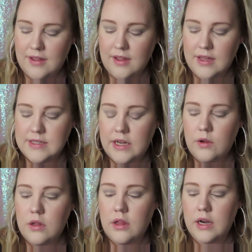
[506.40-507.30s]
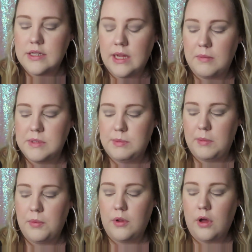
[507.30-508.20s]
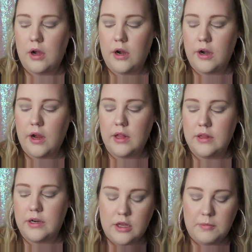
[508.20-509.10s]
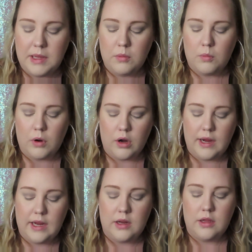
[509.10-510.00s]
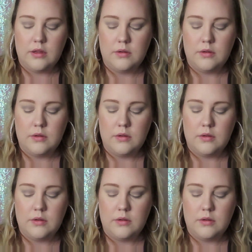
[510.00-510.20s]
Because I know a lot of times people are a little bit worried